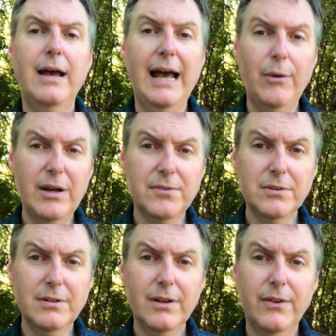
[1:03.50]

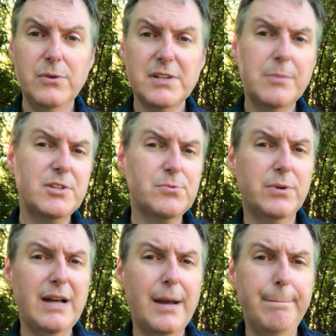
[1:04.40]
However, those objects
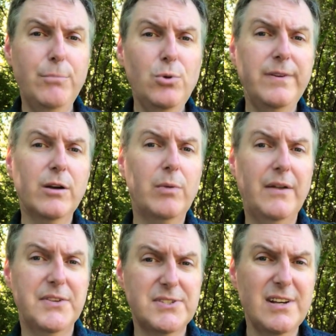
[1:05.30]
were not moving
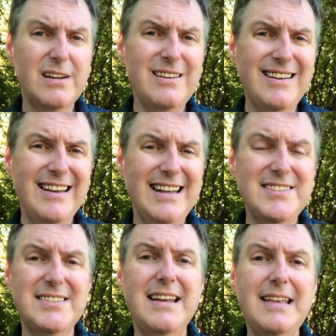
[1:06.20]
around the Sun,
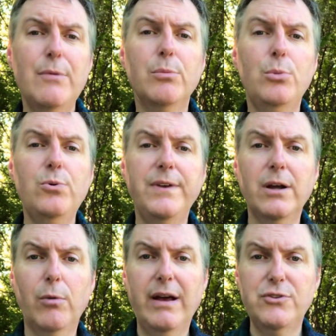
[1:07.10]
instead they were moving
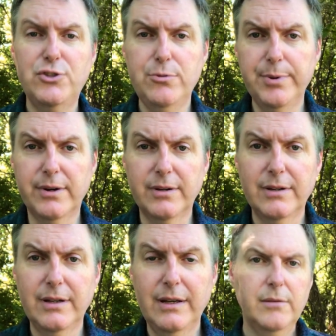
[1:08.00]
around Jupiter.
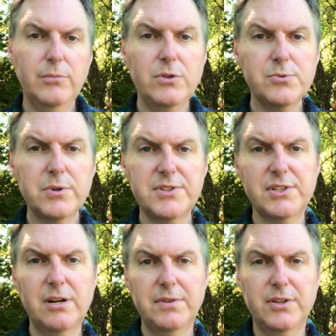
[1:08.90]
The moons were
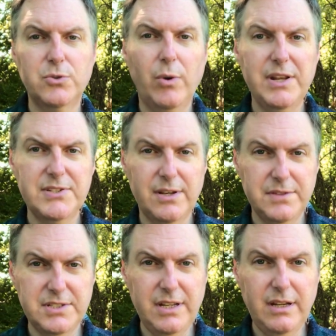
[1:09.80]
discovered in
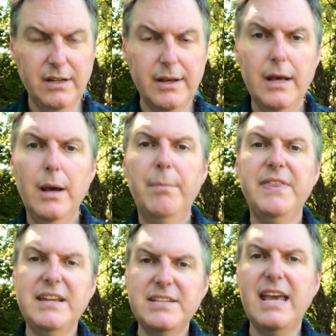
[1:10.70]
2017,
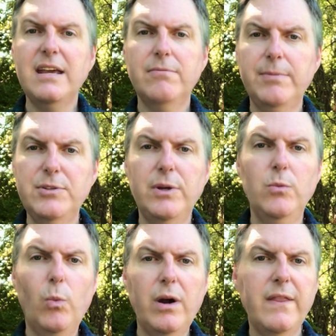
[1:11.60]
but they take
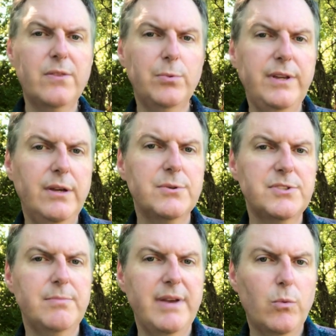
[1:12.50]
between 1 and 3 years
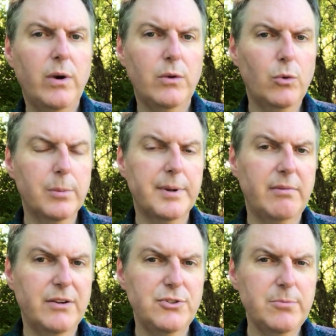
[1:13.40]
to make one orbit
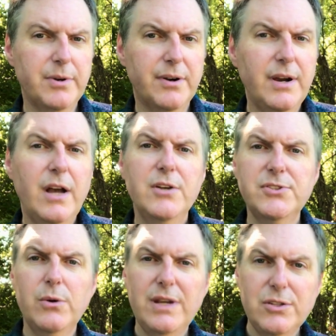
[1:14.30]
around Jupiter,
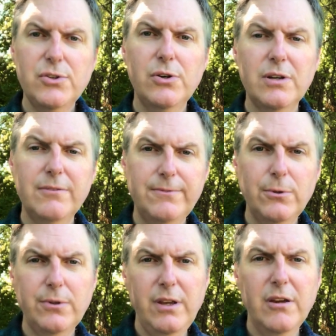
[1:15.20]
so it took a
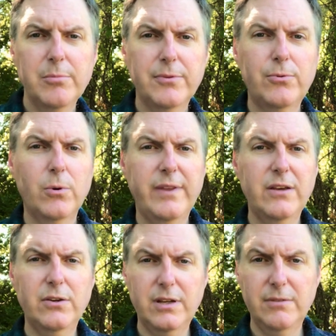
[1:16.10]
full year before they
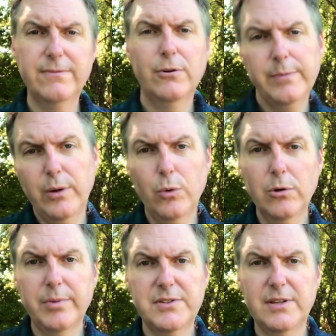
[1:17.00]
could confirm the
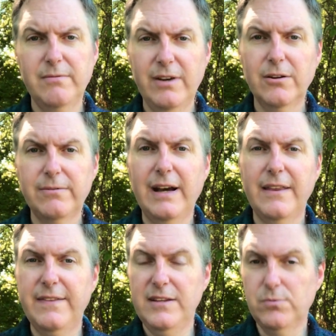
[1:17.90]
orbits and verify
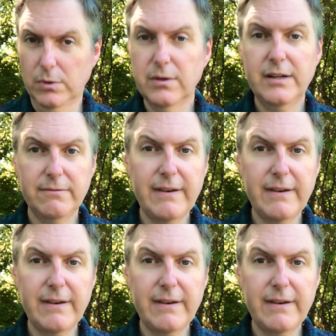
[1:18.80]
that these were in